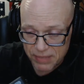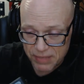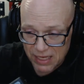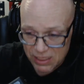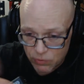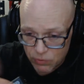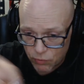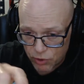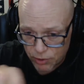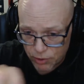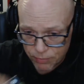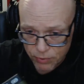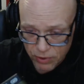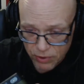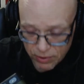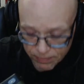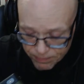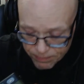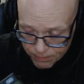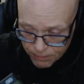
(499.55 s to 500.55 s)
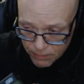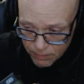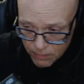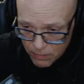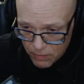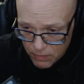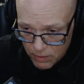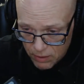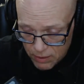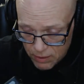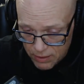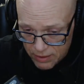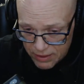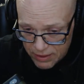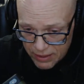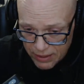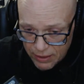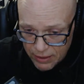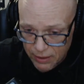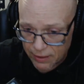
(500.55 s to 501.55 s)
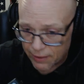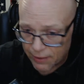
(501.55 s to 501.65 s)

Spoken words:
That's where you put the